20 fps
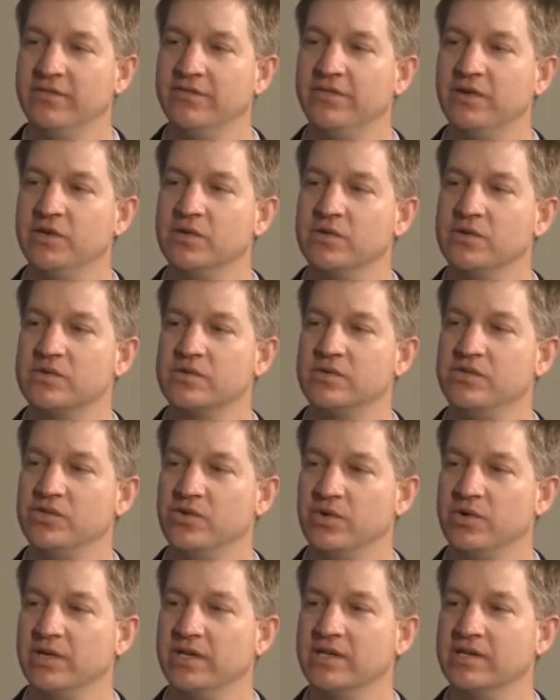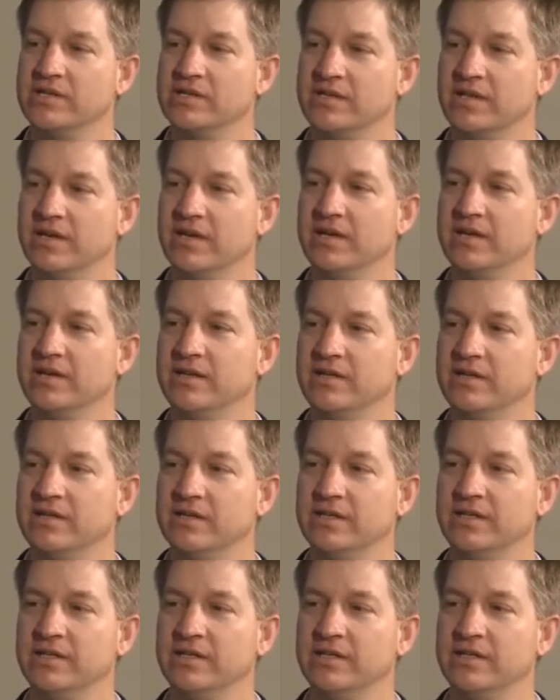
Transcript: folks joining us there,